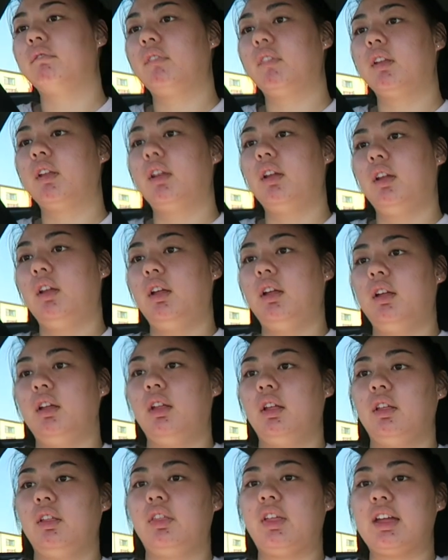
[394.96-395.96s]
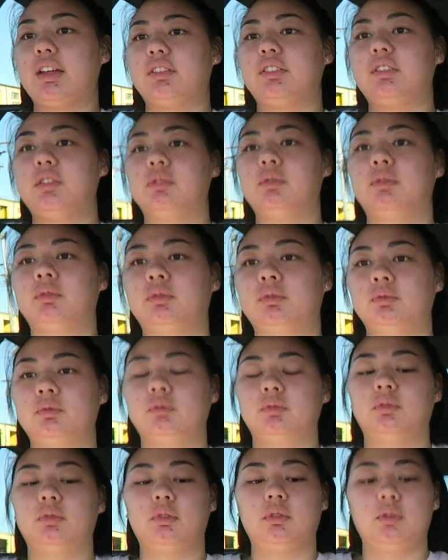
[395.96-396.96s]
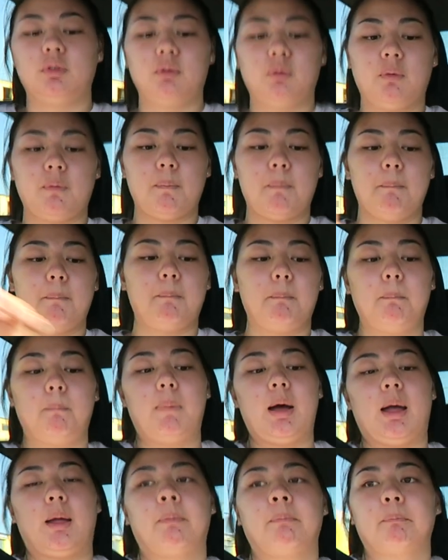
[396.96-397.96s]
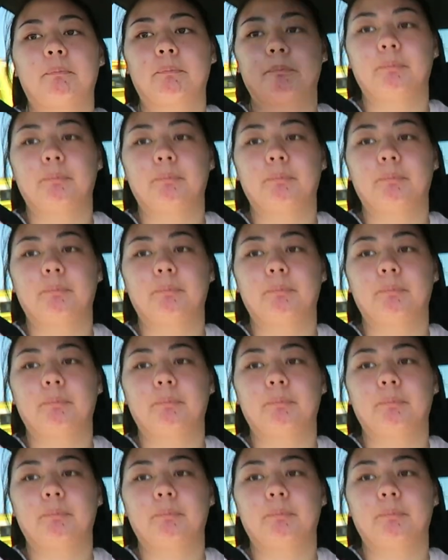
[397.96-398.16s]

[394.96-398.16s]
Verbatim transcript: Sounds good. Thank you. Thanks. Okay, bye. Bye.